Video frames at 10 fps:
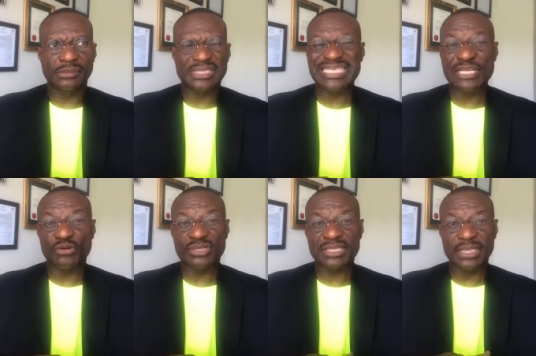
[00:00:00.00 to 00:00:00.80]

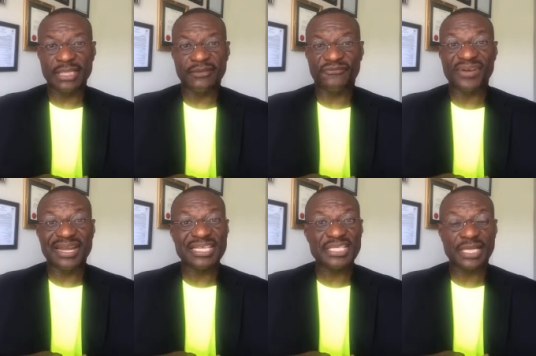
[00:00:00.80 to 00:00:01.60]
seriously
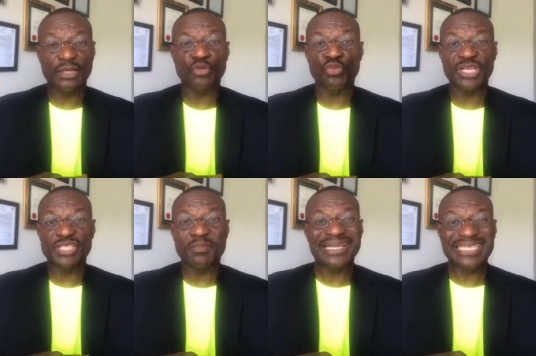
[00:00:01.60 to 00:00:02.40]
financially
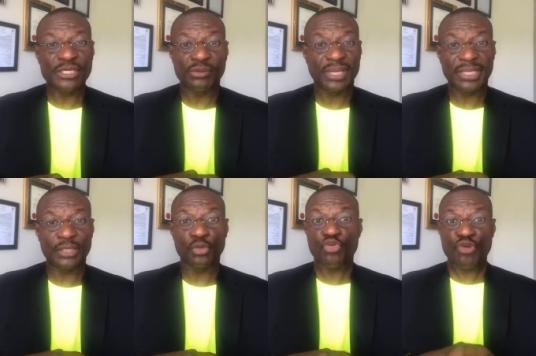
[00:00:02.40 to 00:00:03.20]
rich,
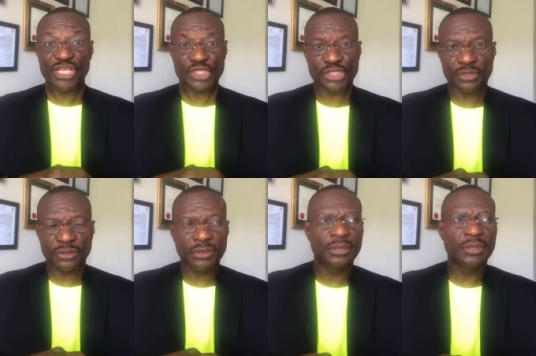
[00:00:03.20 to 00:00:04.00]
materially rich,
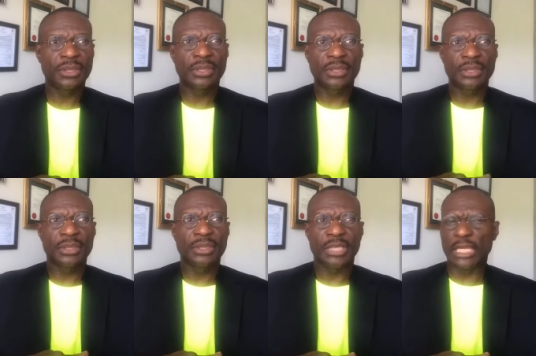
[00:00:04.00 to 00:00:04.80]

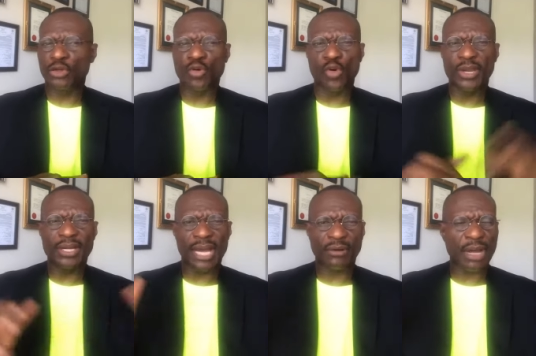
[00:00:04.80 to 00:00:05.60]
and
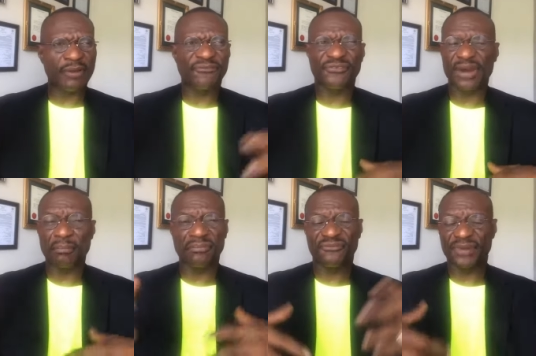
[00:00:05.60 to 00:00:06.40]
going around
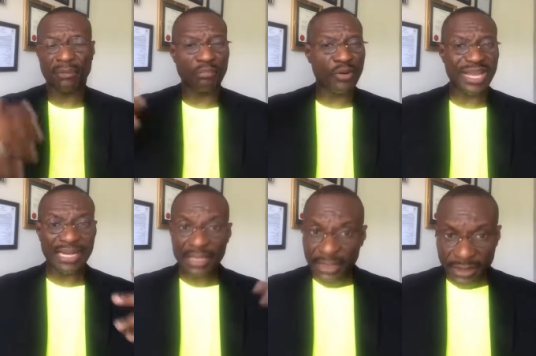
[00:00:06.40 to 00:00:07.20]
from
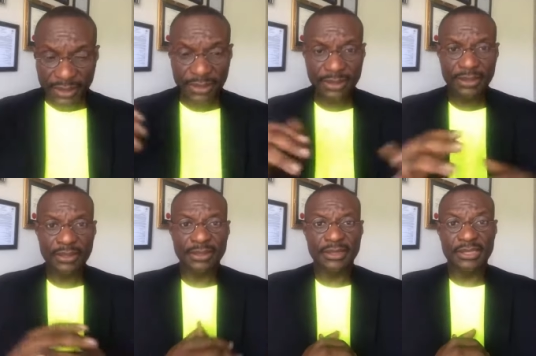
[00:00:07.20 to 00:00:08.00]
flamboyantly
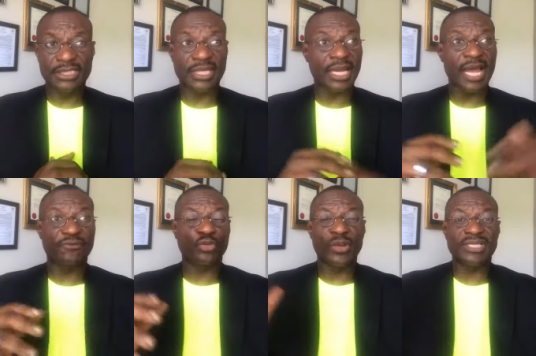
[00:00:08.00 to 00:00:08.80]
saying, I
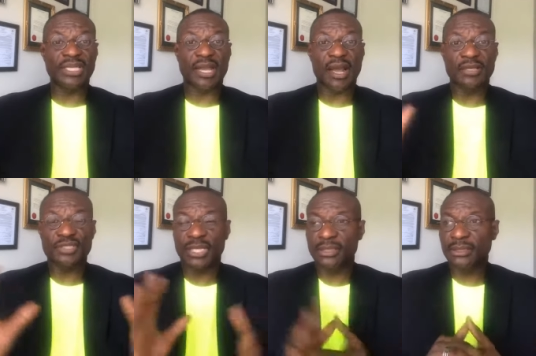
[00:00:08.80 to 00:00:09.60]
have 20
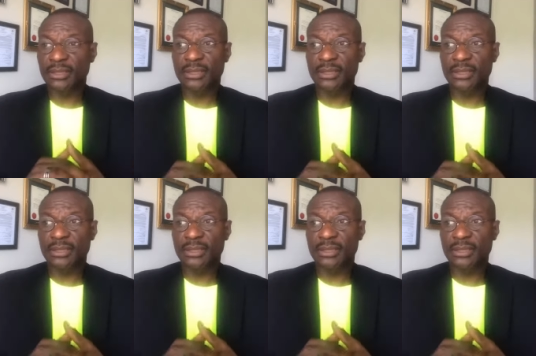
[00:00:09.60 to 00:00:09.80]
cars and,